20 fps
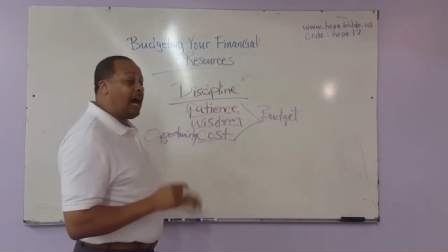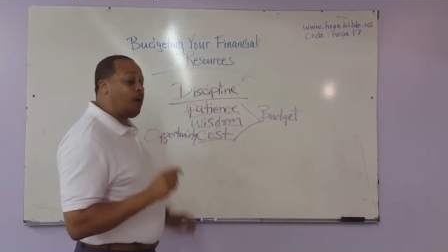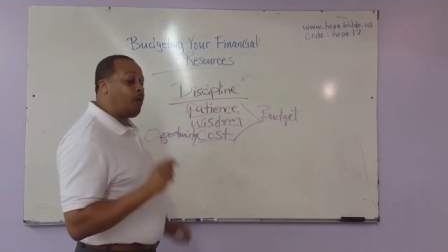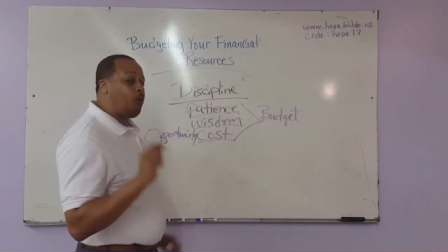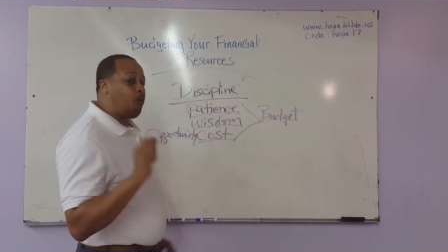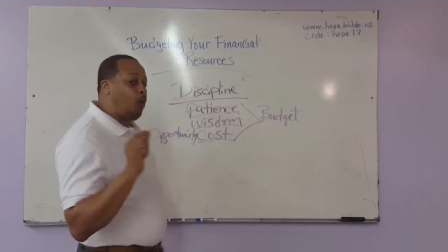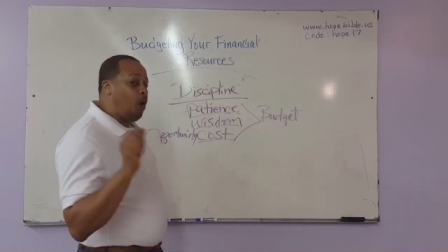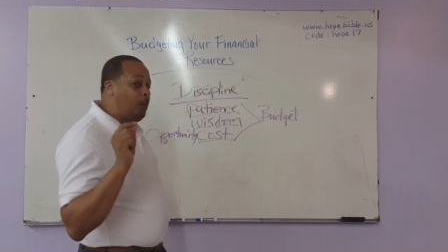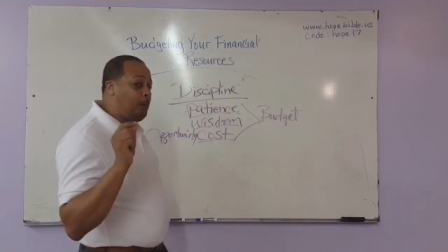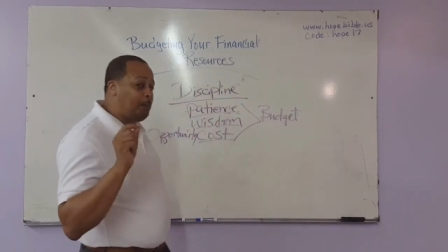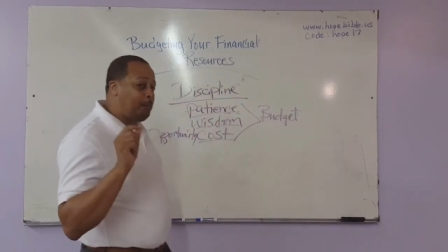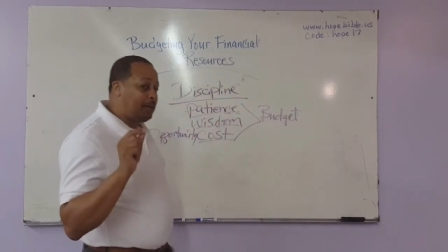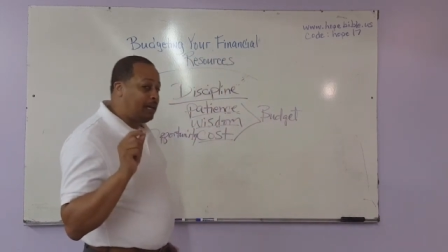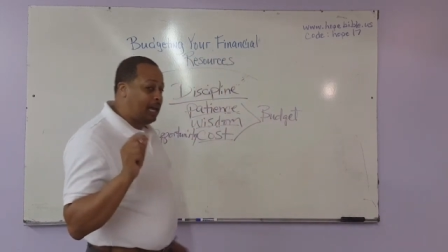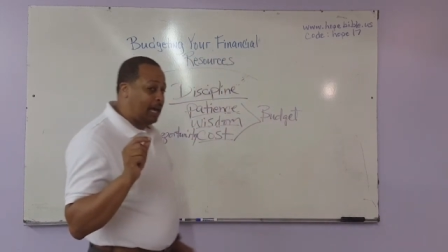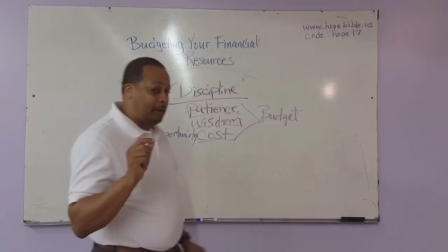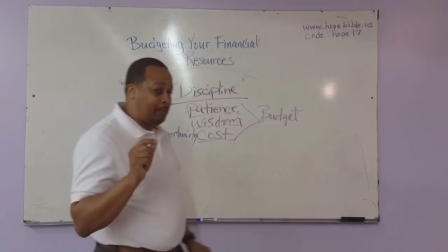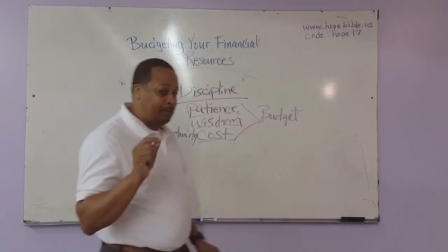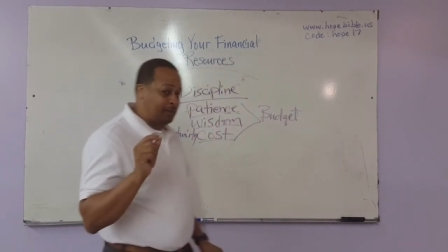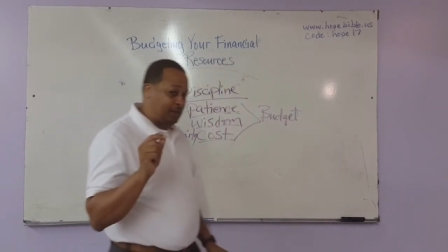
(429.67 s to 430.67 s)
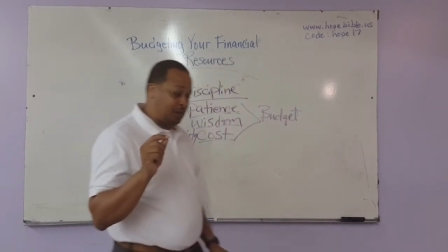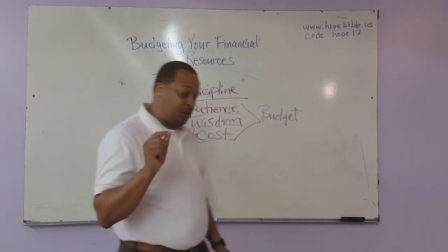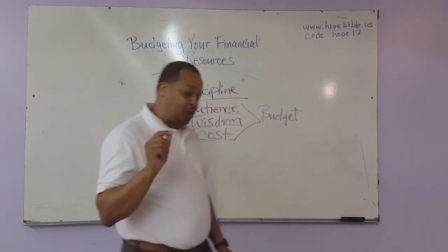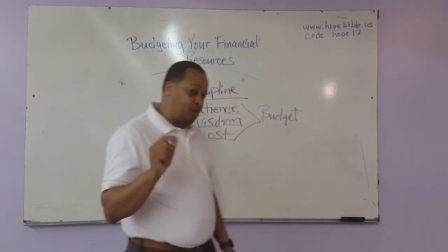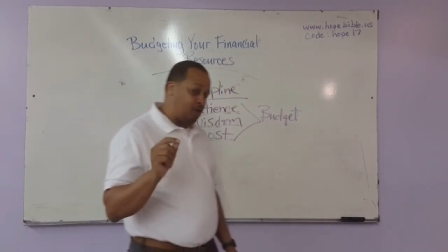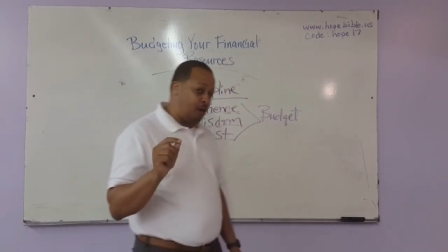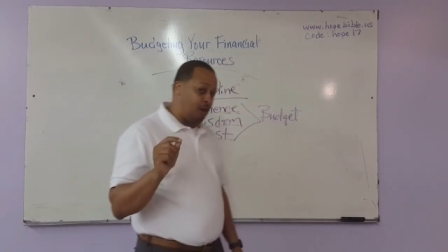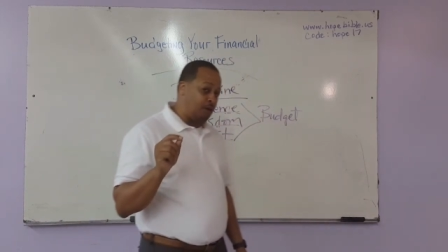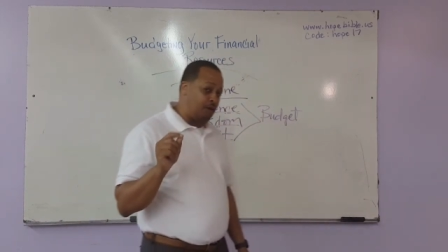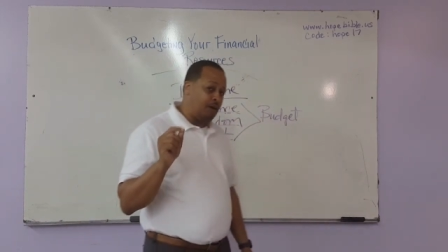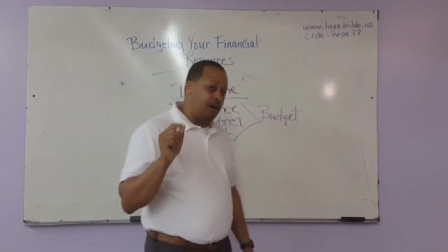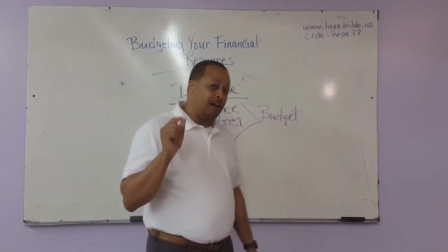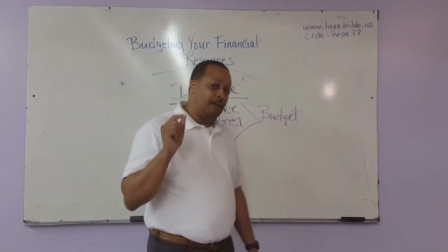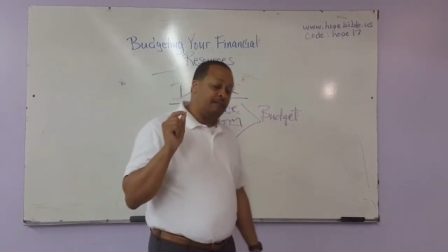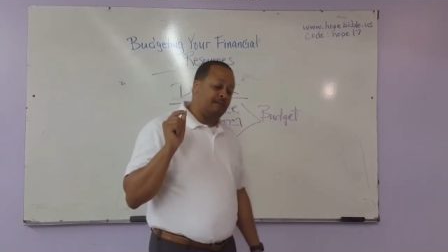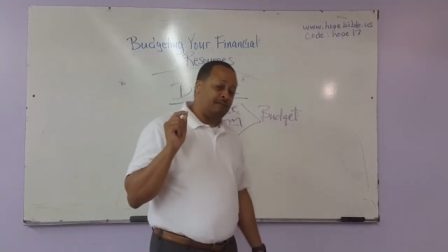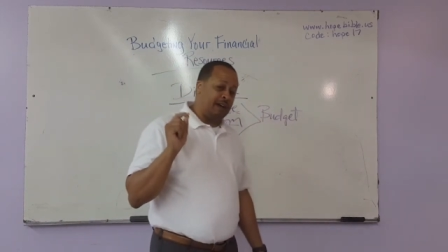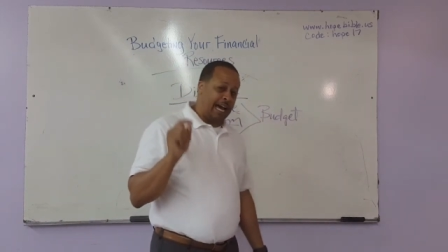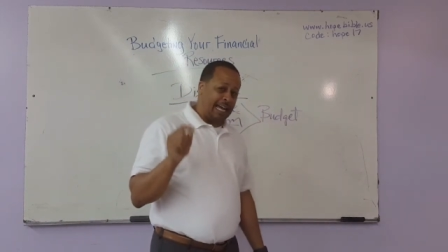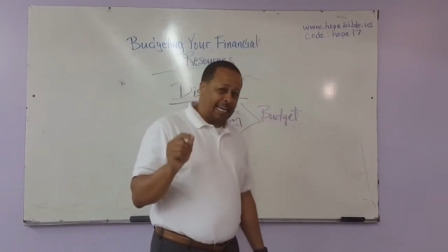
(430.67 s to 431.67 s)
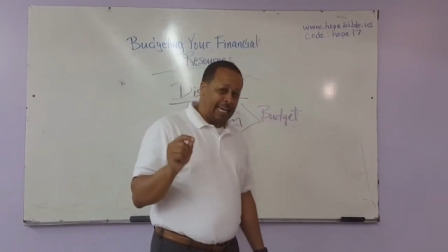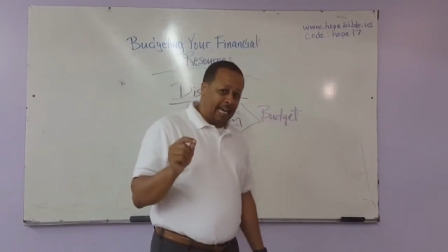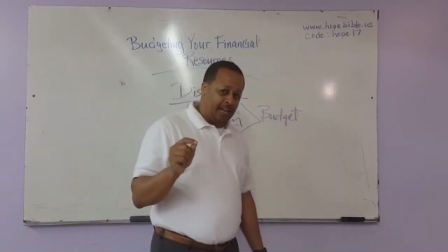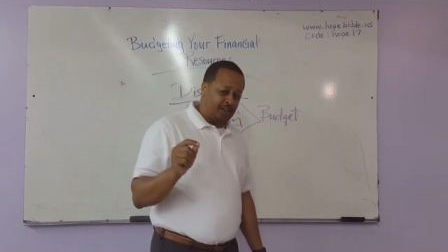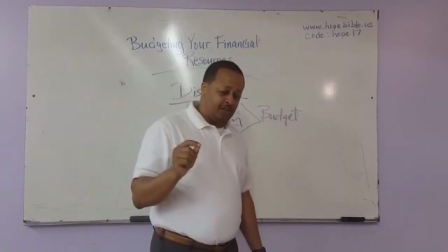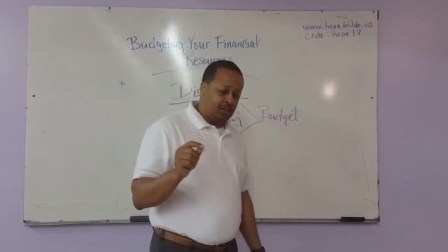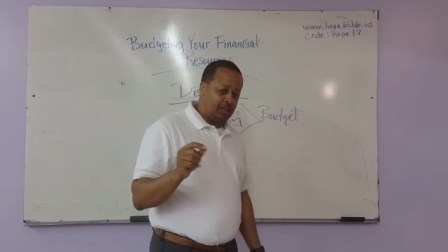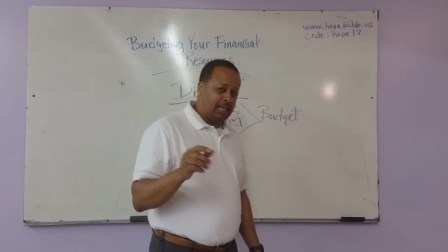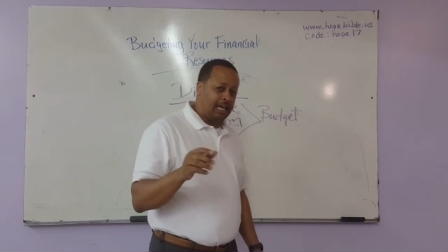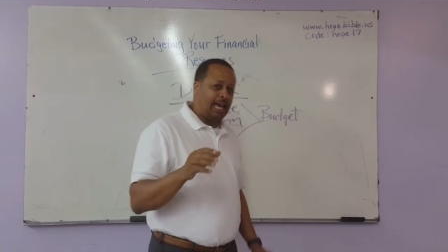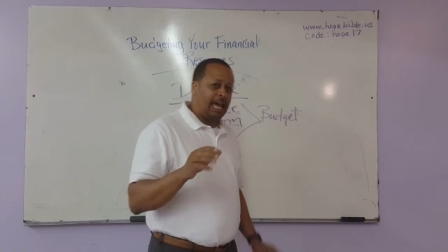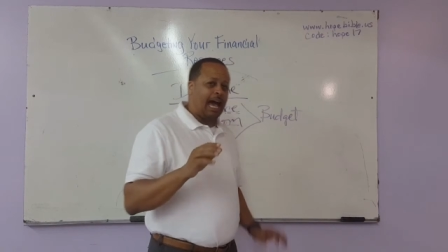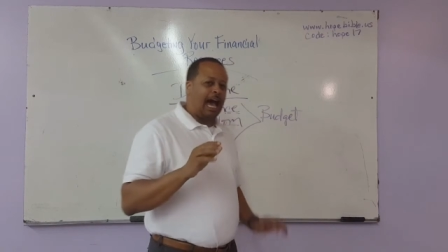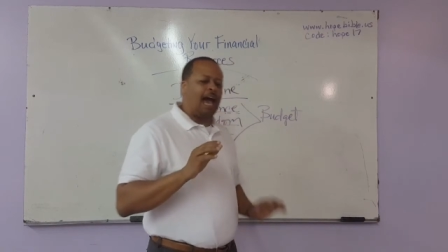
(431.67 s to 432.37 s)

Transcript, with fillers: I won't be able to grow financially.